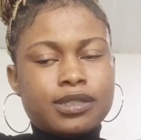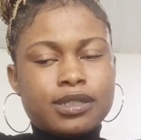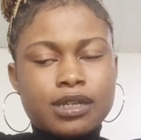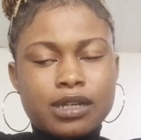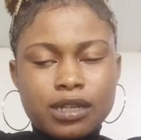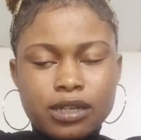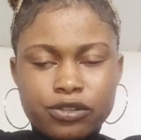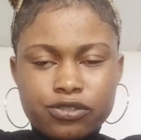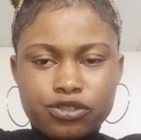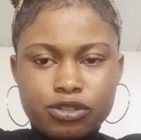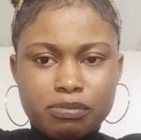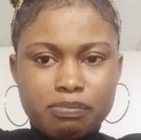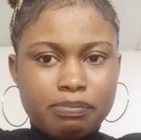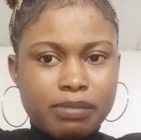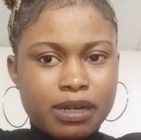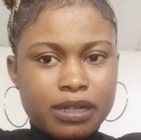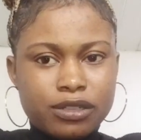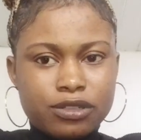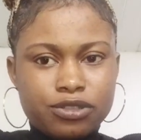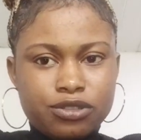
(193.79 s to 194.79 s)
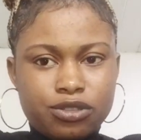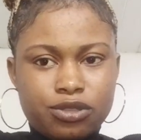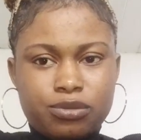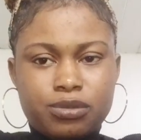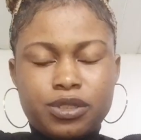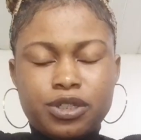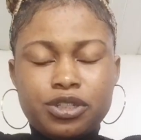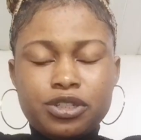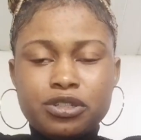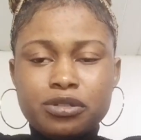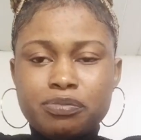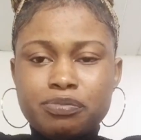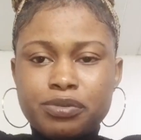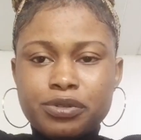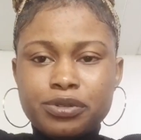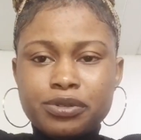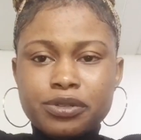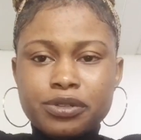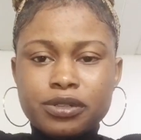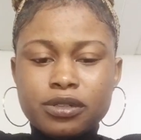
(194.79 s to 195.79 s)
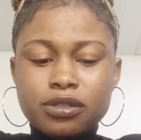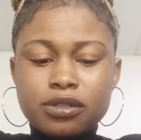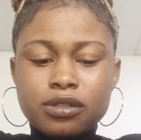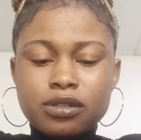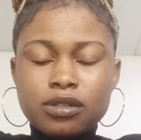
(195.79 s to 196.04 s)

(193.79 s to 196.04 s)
sanitary pad during your period.